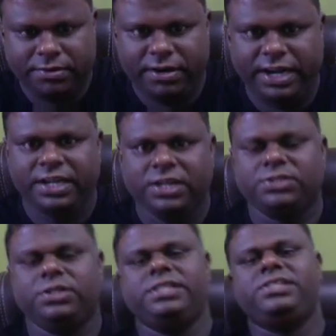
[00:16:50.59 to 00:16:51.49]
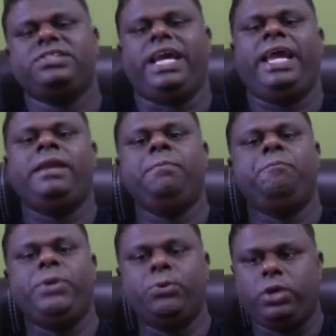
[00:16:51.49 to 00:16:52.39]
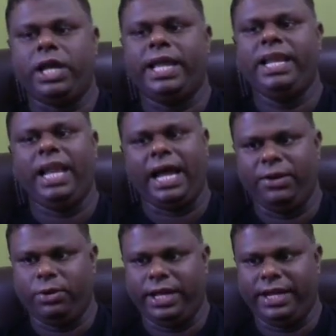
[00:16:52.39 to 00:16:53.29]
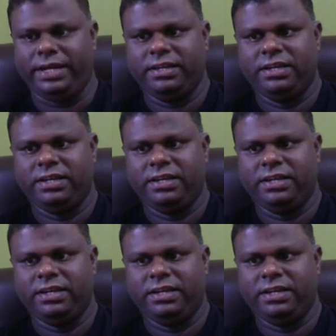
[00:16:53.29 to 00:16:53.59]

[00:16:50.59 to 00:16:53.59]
right? So this is n-butyl iodide.